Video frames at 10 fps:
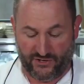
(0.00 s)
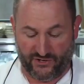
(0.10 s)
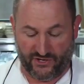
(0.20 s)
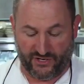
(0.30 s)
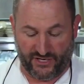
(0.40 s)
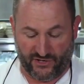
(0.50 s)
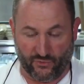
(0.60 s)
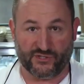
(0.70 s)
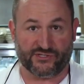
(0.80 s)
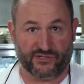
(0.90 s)
you're gonna need an
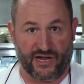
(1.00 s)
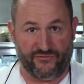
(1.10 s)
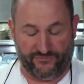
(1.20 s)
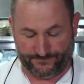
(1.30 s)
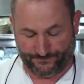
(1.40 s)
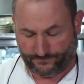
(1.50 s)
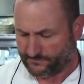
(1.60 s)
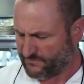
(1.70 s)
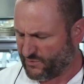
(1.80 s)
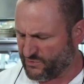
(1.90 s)
oyster knife.
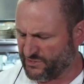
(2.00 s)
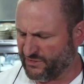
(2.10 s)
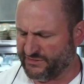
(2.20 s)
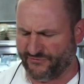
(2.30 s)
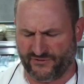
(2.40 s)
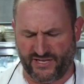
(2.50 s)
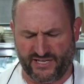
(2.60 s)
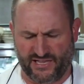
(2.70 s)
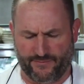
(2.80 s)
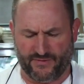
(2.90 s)
It's a little different than a
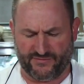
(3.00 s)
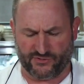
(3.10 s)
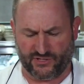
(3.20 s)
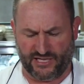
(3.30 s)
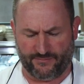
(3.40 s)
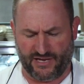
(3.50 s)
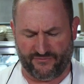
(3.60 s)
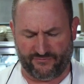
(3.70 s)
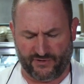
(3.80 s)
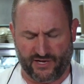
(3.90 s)
clam knife. So a clam
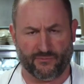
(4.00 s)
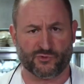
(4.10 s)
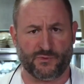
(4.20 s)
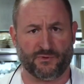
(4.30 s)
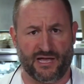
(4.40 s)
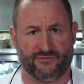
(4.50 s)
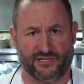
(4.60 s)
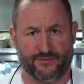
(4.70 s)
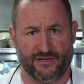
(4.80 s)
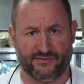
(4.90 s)
knife, most people have
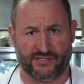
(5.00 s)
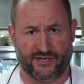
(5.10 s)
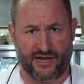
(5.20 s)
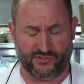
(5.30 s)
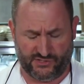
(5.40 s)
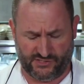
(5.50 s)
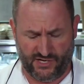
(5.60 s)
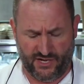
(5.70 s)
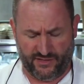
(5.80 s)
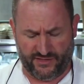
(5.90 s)
clam knives in their houses.
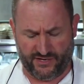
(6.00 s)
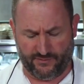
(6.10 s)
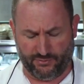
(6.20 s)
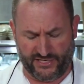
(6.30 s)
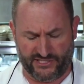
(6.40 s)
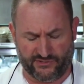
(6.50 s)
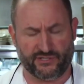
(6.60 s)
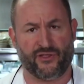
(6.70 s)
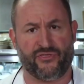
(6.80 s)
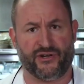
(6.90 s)
Their blades are a
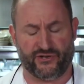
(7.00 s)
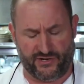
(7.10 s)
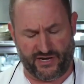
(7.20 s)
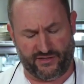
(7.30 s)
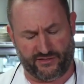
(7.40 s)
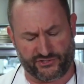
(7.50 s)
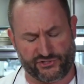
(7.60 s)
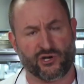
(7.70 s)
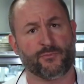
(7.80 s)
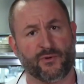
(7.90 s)
little thinner and they're
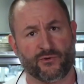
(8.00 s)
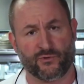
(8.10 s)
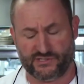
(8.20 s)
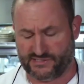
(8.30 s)
sharp on one